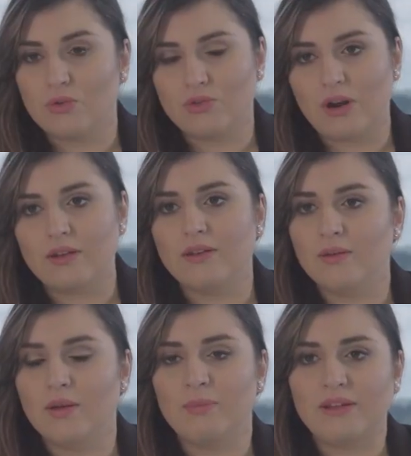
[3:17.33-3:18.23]

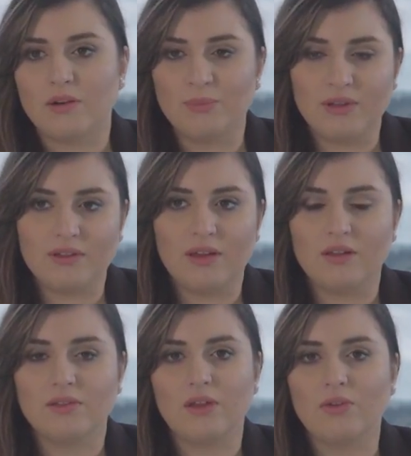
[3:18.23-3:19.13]
constructing better
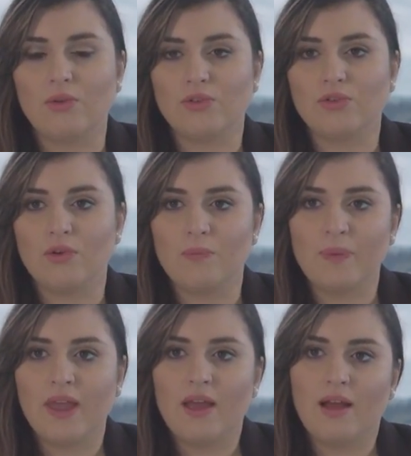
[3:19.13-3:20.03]
buildings, and also
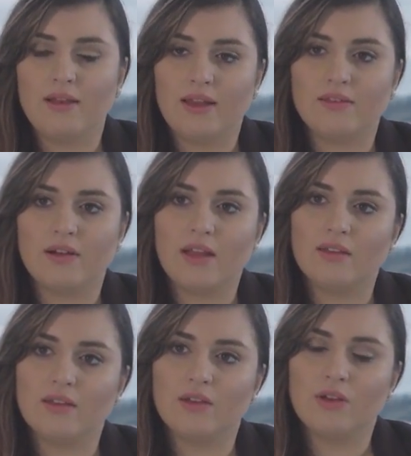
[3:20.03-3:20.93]
later
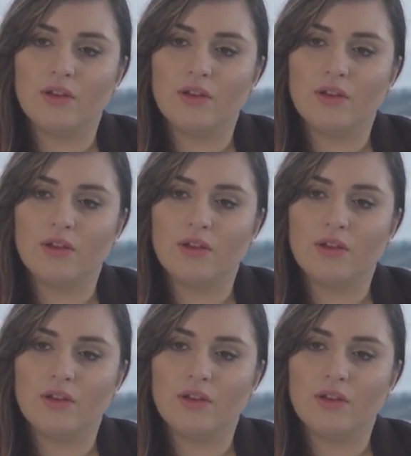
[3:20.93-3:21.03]
getting